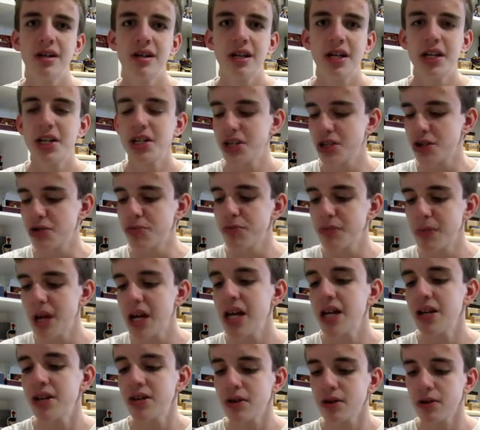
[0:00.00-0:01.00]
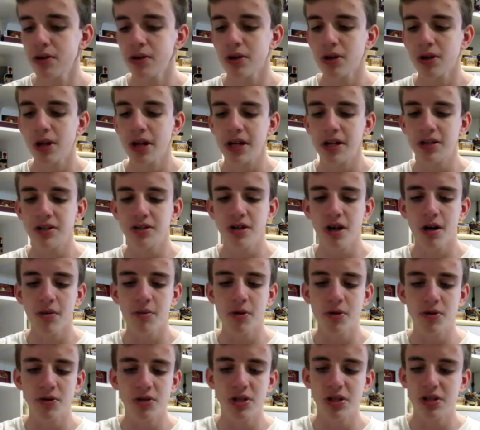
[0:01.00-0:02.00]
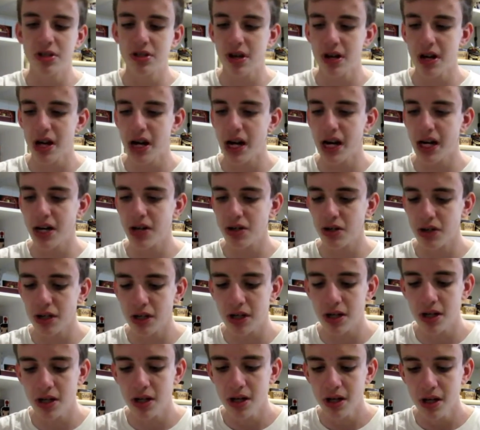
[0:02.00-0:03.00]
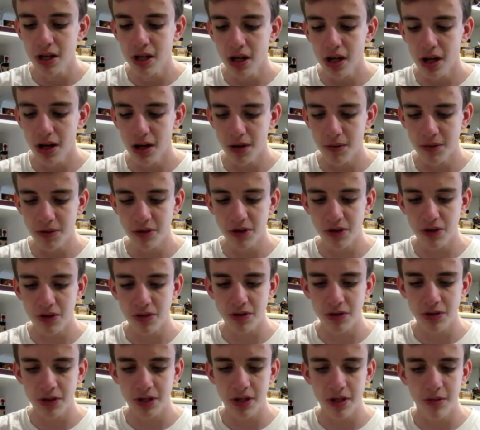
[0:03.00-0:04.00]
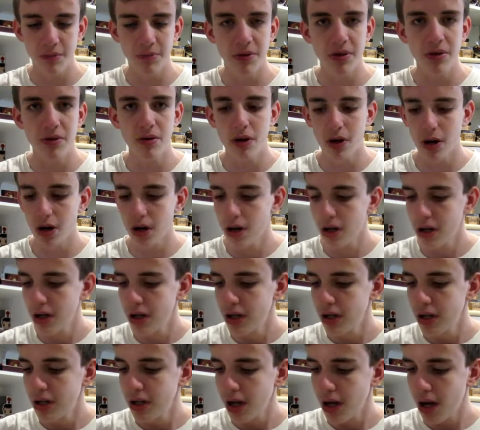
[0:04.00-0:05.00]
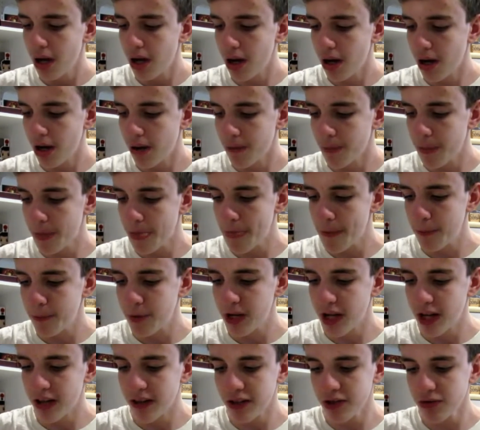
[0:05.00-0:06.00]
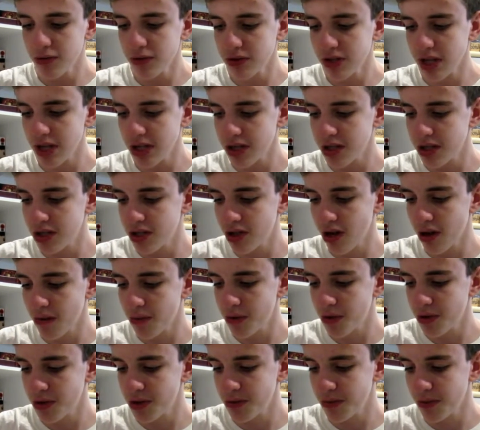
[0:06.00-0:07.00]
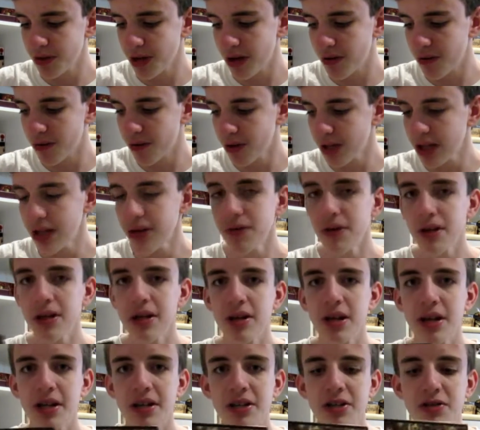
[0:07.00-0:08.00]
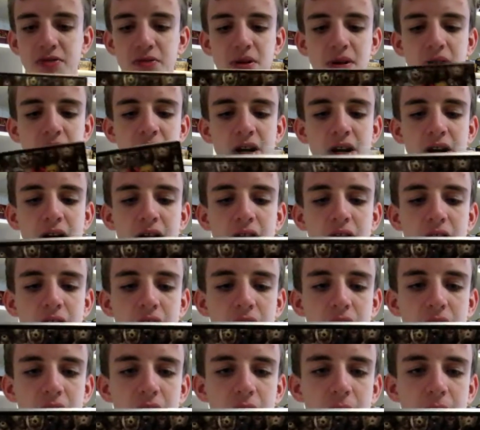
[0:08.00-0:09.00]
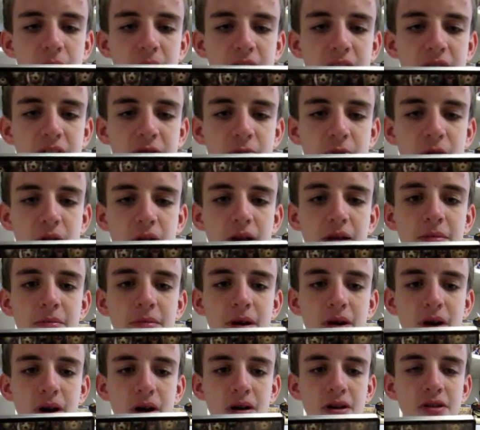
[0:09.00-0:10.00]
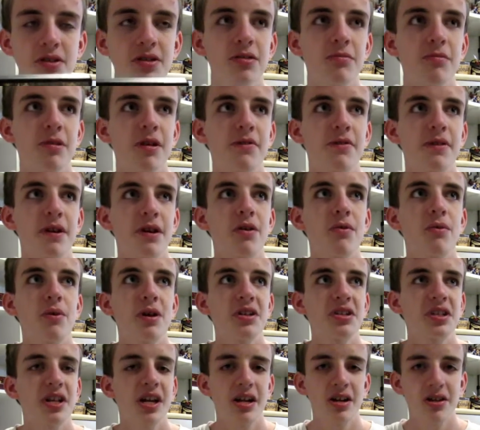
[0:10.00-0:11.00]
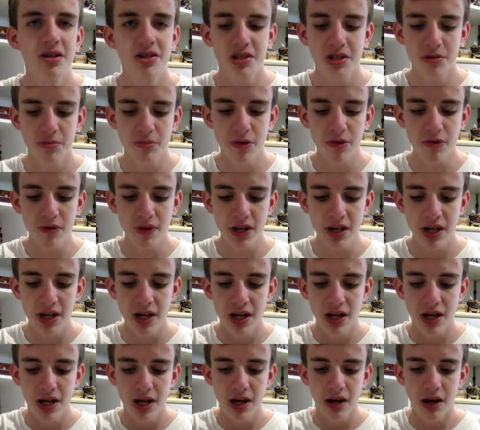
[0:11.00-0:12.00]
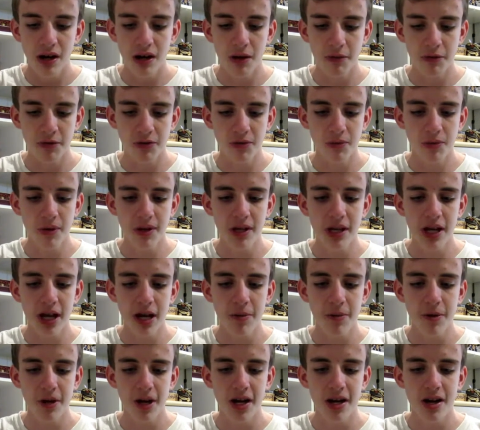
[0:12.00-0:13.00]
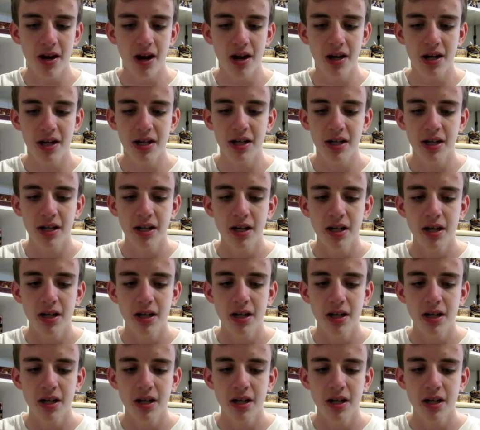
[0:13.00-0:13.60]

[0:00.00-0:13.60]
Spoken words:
it's just made to look like it's stop motion. It's not actually, it's all computer. But yeah, this one's actually stop motion, but I really, really like this one. It's probably honestly my favorite Wes Anderson movie. So really happy I got it.